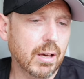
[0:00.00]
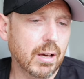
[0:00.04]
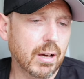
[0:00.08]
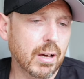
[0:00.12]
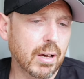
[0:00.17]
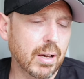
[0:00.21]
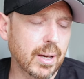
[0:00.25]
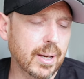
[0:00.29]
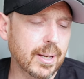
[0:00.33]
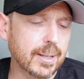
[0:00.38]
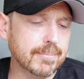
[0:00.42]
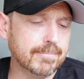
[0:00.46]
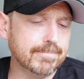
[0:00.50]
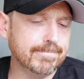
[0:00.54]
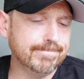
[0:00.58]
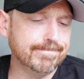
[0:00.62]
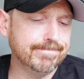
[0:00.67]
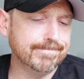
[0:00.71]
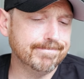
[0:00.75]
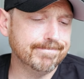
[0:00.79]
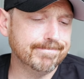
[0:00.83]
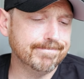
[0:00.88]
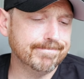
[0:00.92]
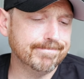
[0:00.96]

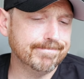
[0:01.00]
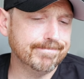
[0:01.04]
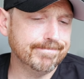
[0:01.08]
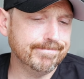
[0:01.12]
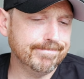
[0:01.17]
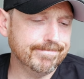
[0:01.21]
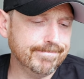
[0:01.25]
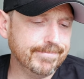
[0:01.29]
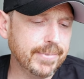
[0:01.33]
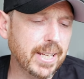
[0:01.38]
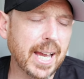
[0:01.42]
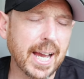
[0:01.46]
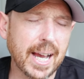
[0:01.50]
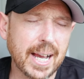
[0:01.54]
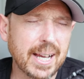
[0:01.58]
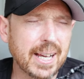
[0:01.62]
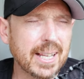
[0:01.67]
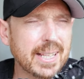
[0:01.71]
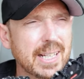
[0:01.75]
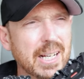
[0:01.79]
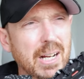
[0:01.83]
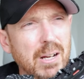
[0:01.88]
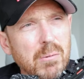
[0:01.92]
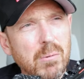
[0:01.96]

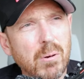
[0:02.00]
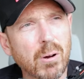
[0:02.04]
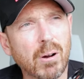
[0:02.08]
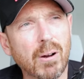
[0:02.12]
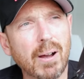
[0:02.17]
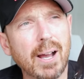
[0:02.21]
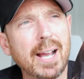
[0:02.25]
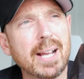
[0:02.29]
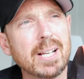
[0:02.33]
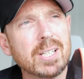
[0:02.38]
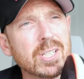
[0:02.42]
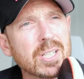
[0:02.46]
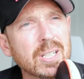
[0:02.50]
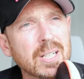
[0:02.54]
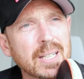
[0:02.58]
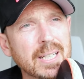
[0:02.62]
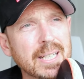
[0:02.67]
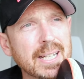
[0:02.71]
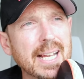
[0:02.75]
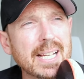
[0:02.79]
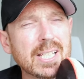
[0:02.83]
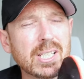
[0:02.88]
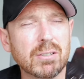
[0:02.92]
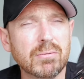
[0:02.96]
you know what,
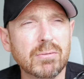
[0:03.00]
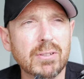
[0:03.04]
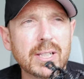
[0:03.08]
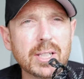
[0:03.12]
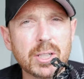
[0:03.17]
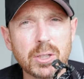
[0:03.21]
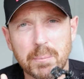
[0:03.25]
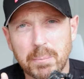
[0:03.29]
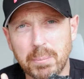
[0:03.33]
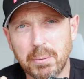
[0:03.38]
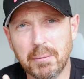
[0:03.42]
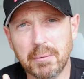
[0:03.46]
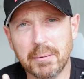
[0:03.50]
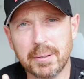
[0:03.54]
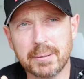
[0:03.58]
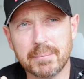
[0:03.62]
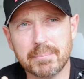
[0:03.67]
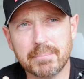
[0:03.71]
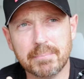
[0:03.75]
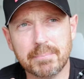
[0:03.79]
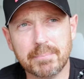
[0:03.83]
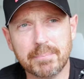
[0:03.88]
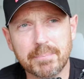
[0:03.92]
actually, that's a really good point.